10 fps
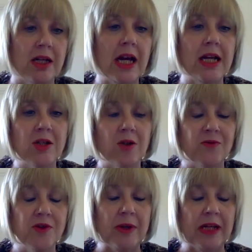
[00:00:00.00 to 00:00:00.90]
case
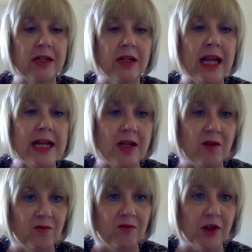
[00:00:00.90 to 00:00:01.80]
of swinging the lead
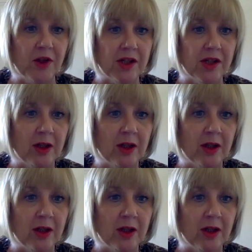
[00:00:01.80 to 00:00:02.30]
even further.